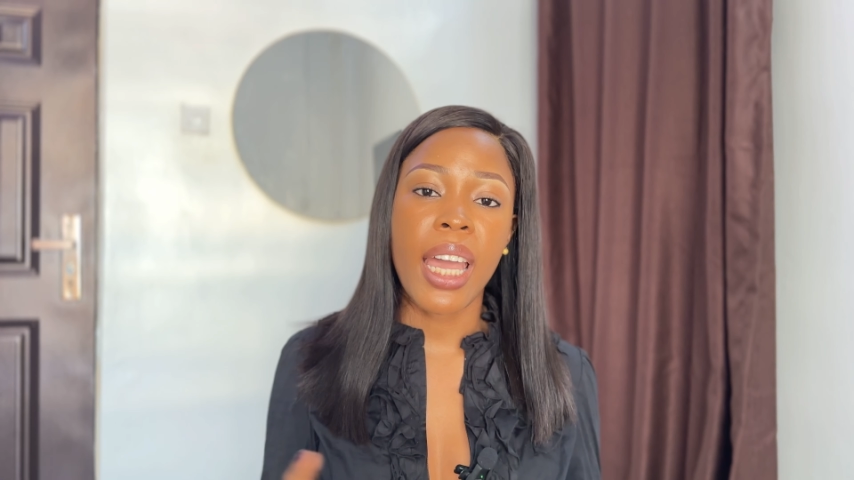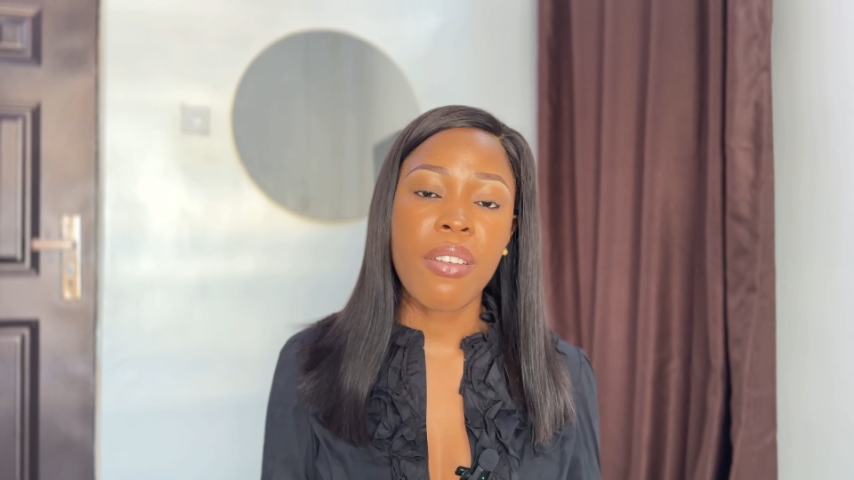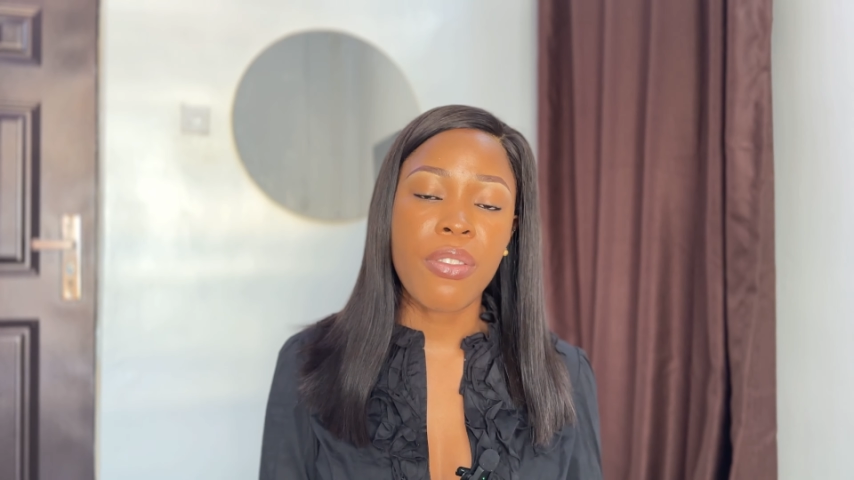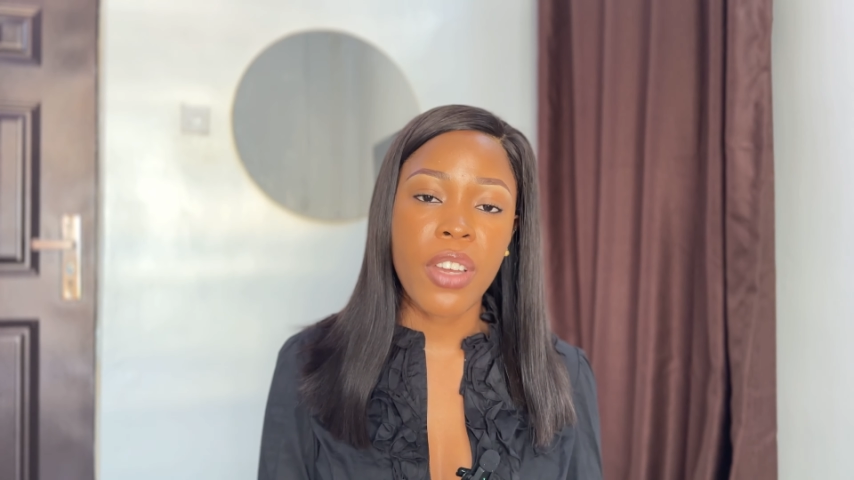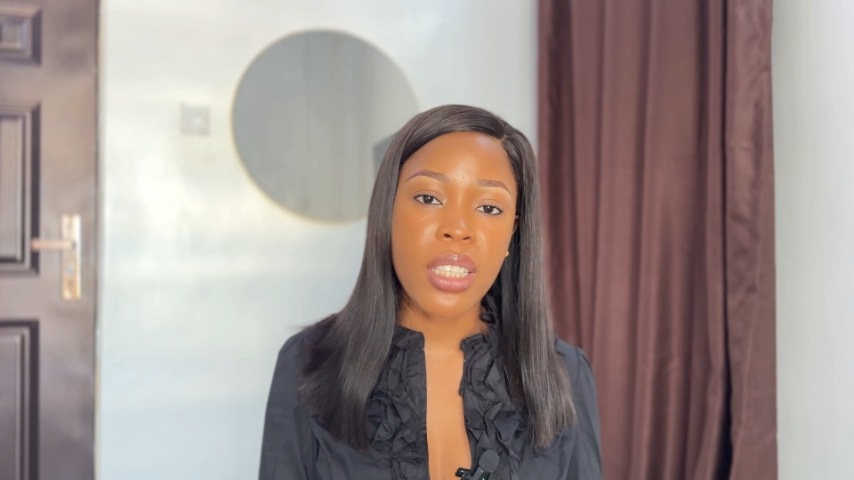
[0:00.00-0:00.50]

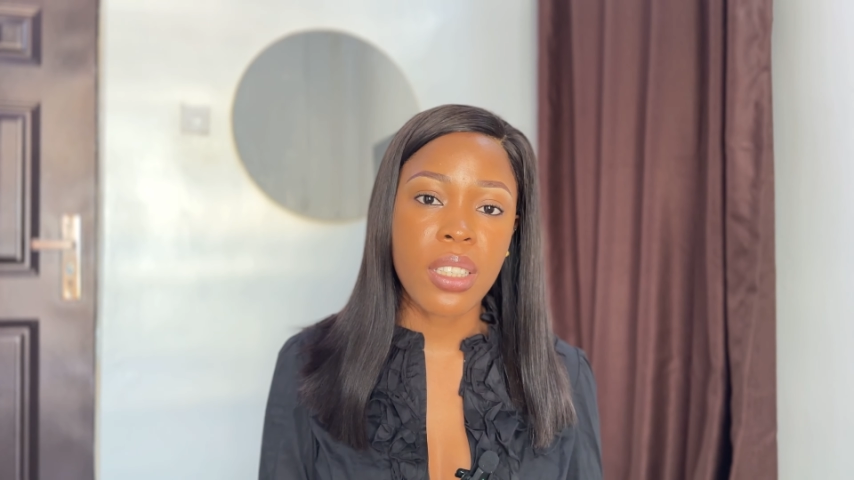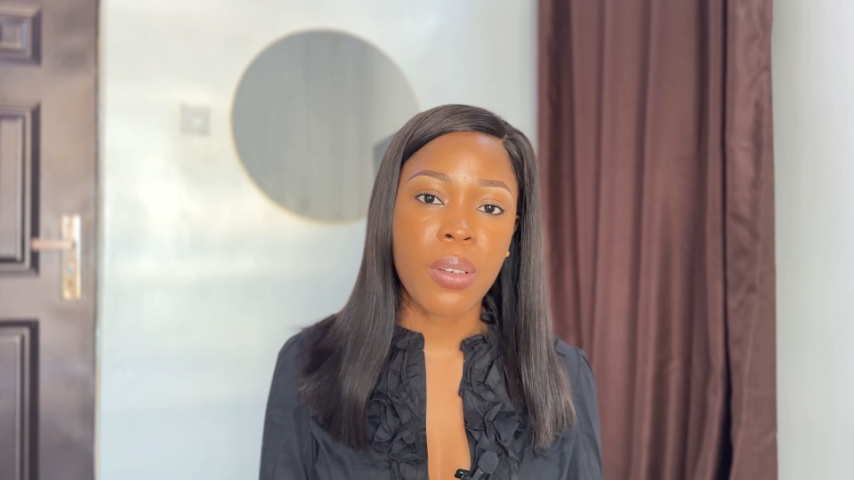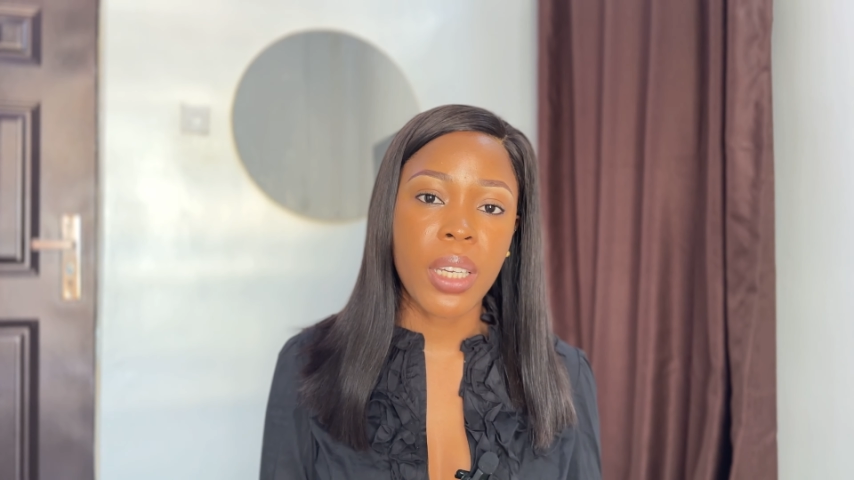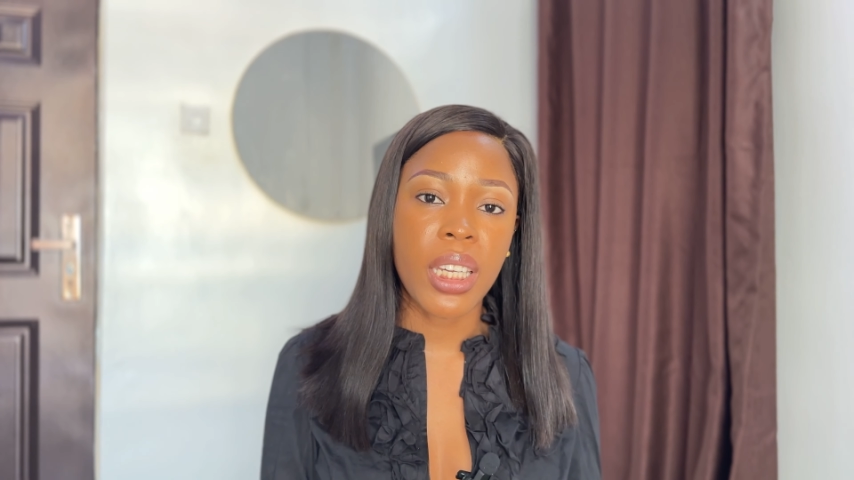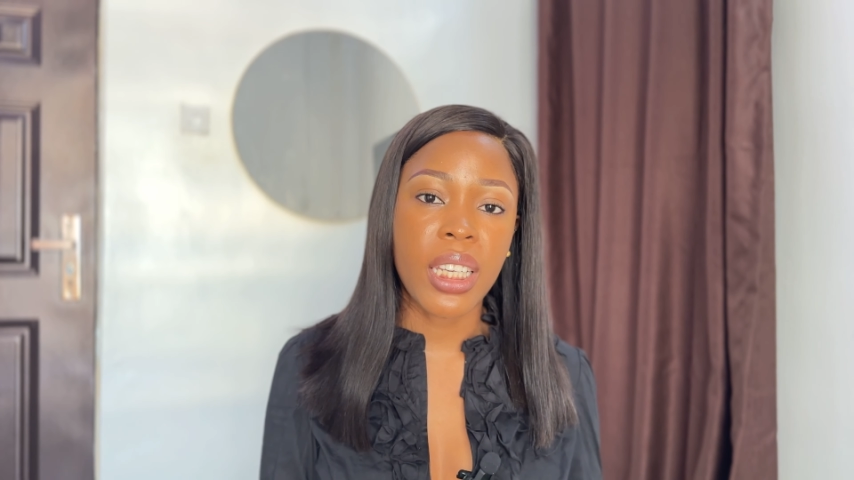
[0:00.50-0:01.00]
have a first
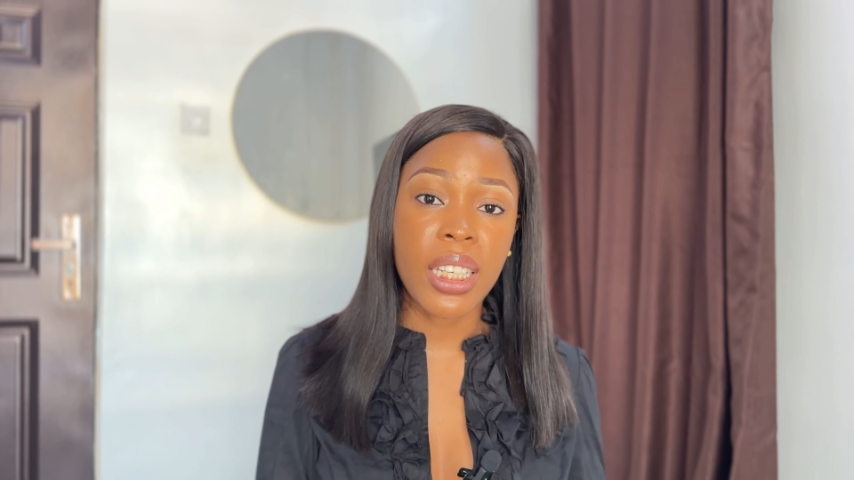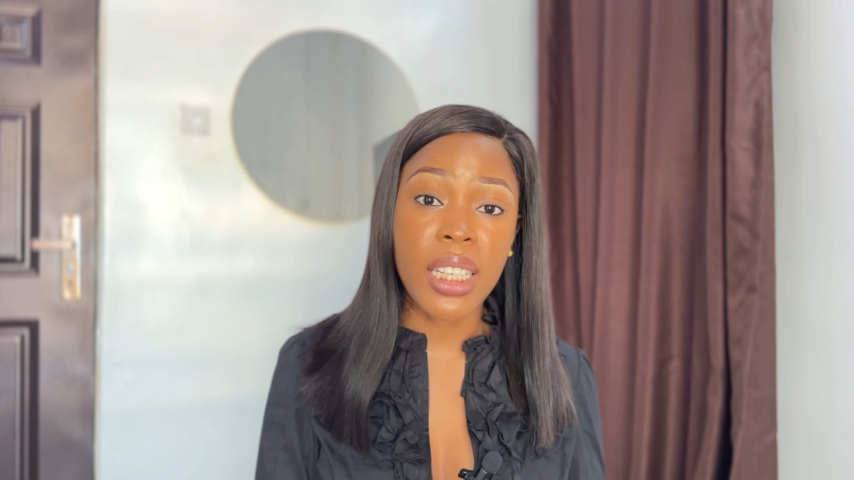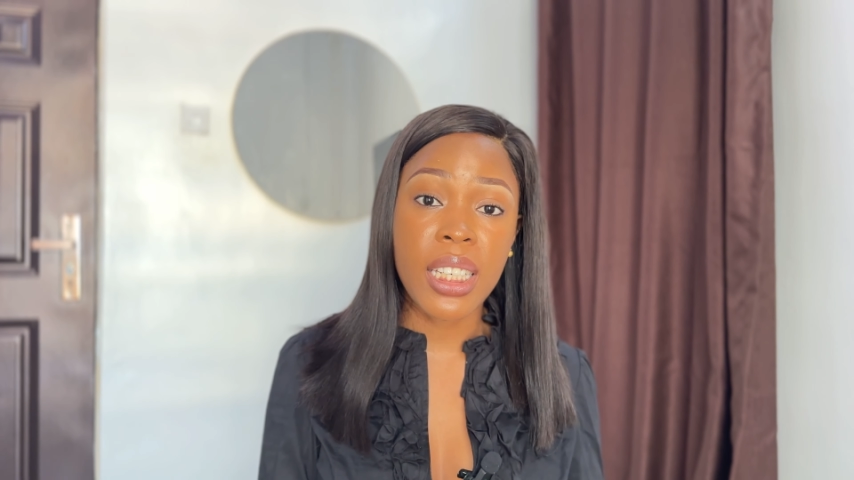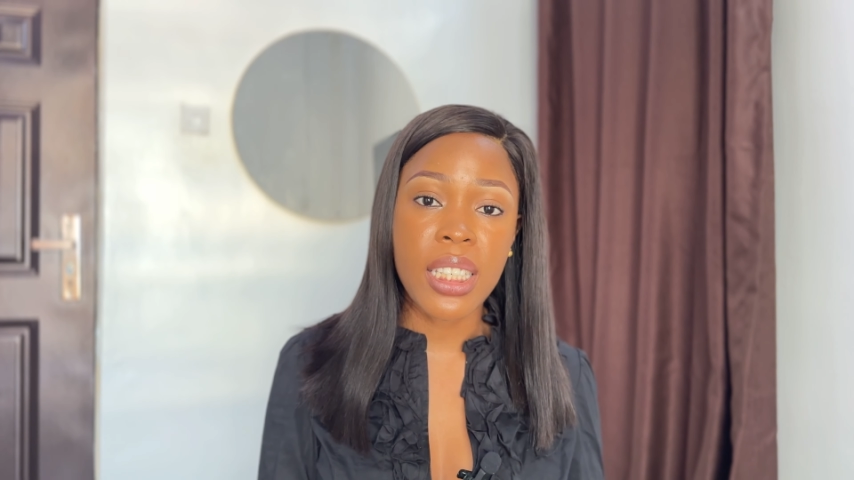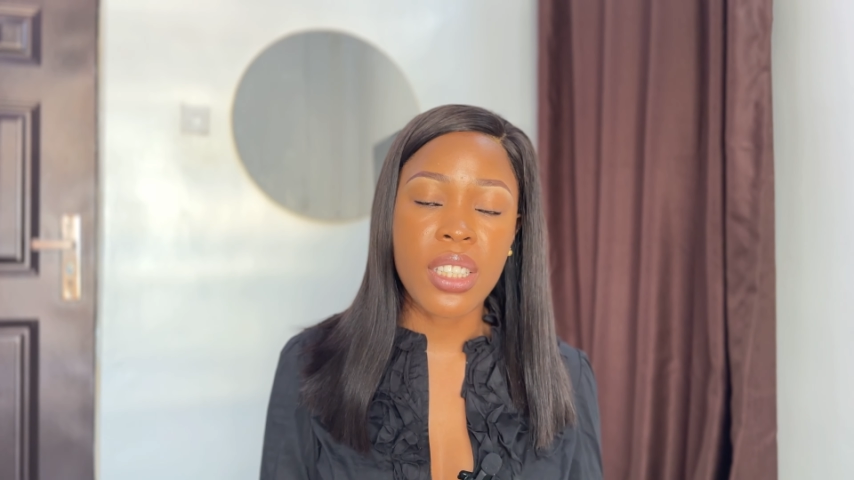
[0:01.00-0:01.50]
degree in